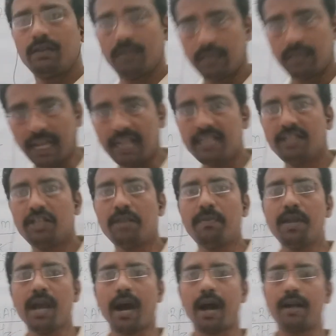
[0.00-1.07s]
10
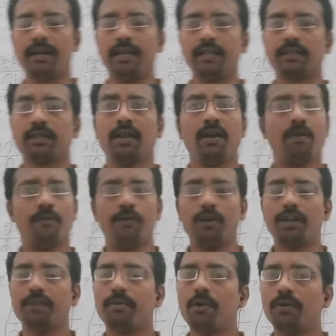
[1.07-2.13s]
GB hard disk. What
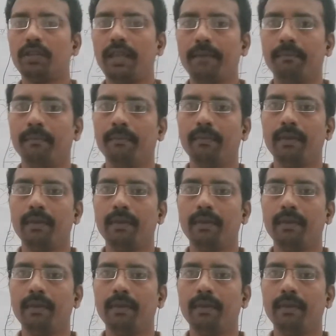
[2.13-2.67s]
about them?